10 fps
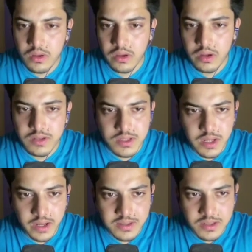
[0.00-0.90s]
it
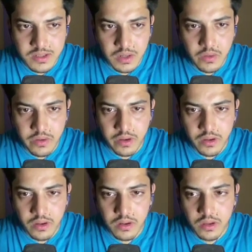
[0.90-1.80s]
is in
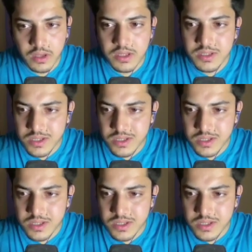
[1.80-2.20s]
downtrend. It